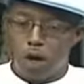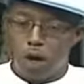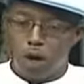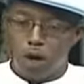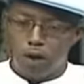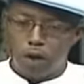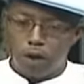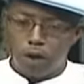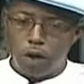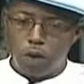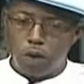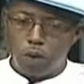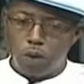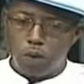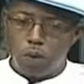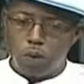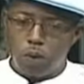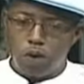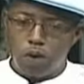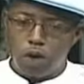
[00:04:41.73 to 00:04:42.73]

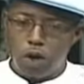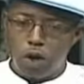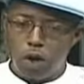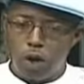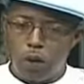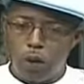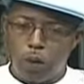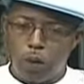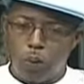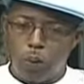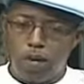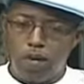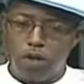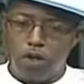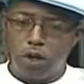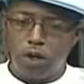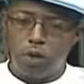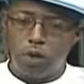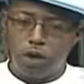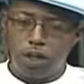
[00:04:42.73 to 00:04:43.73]
although you know we
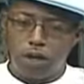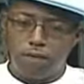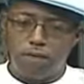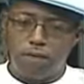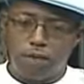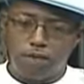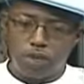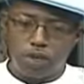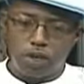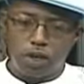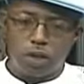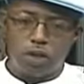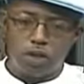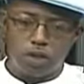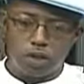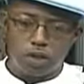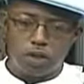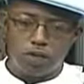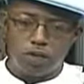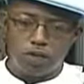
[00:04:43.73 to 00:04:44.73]
don't give them
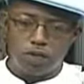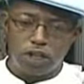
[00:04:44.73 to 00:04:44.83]
certain